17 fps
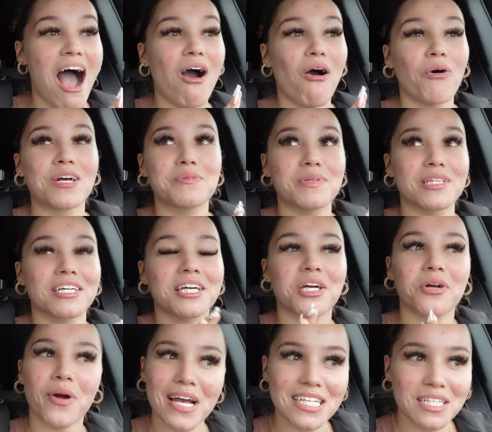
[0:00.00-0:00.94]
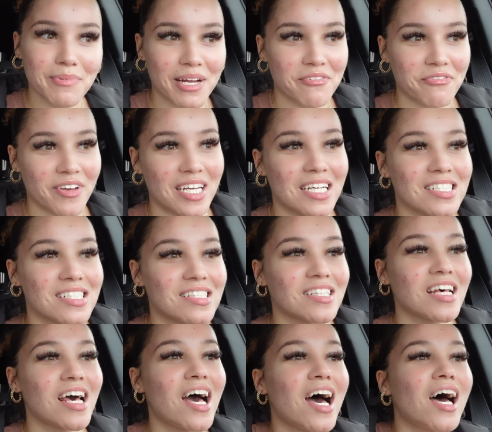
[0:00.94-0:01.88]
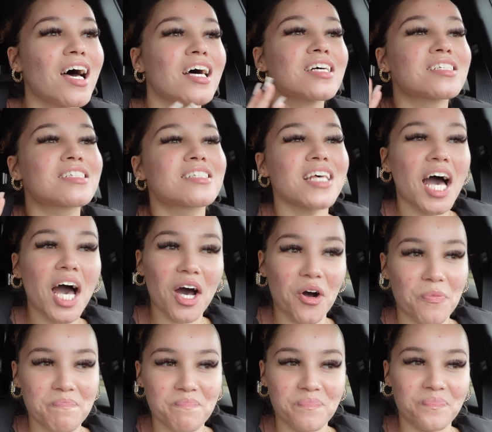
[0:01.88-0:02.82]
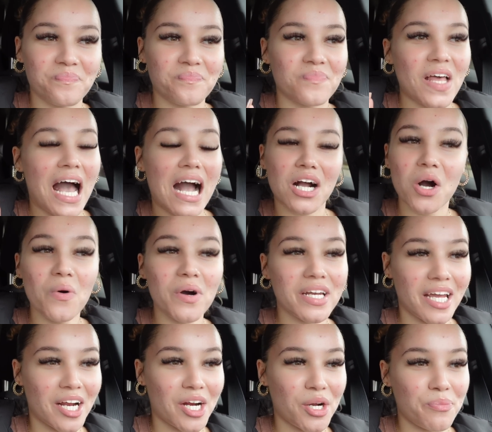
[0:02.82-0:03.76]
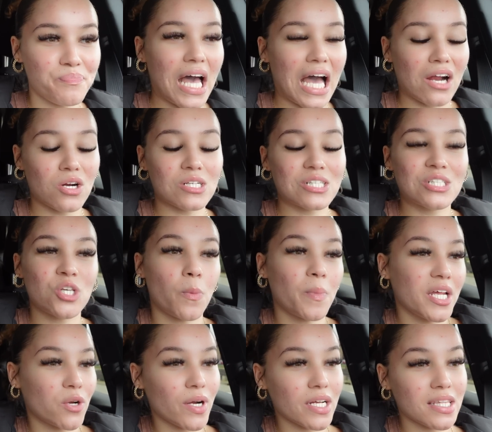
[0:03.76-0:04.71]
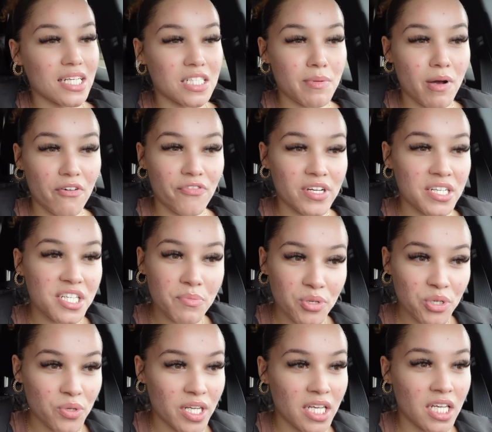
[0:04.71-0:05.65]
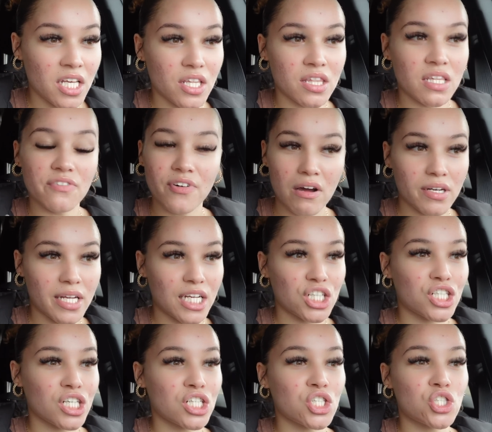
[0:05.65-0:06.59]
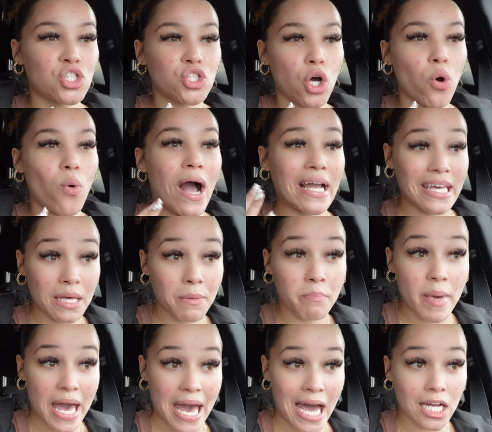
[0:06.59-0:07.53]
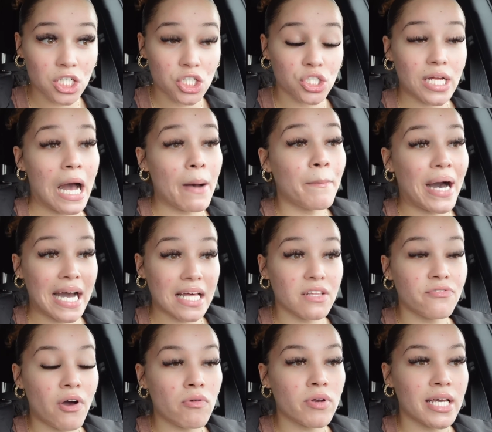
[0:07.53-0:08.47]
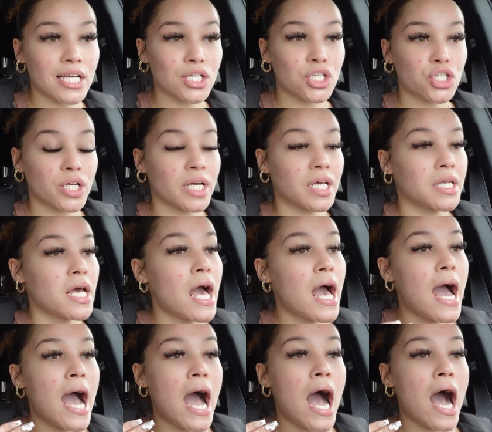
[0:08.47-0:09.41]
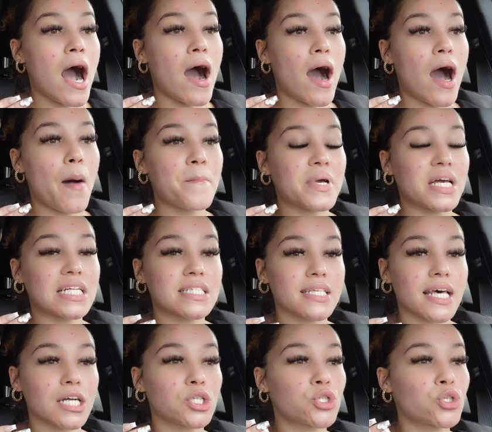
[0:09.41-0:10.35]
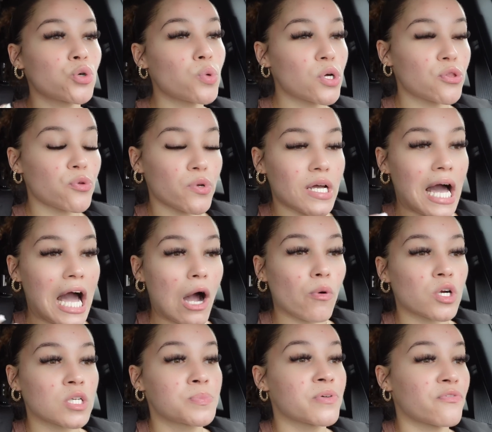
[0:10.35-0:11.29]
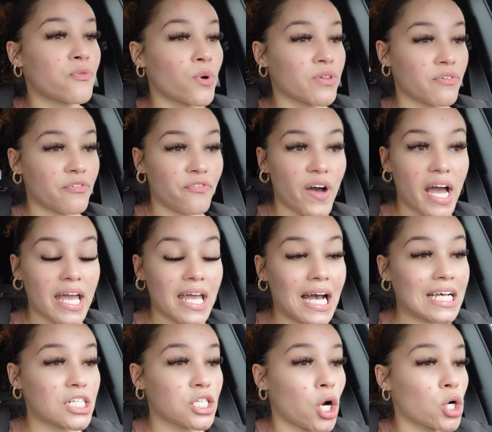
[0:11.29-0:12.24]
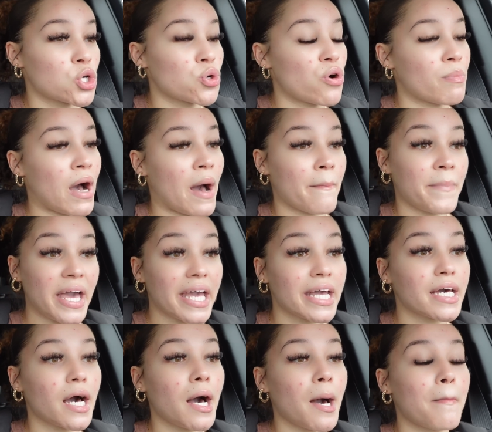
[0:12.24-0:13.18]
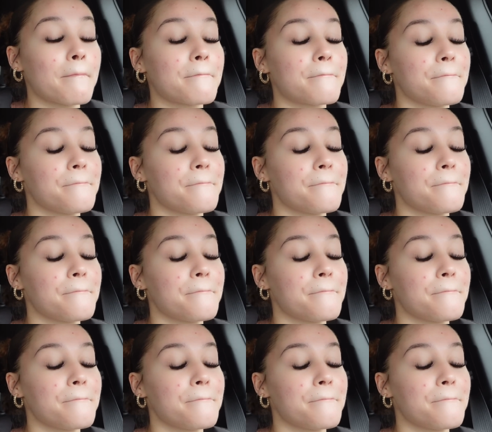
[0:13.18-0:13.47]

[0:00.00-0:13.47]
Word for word: I always be looking crazy by the face. So, I go in there. I heard so many great things about Fenty Beauty, the foundation. So I get matched. I buy the foundation. Um, it's like two or three hours before the fight. I start doing my makeup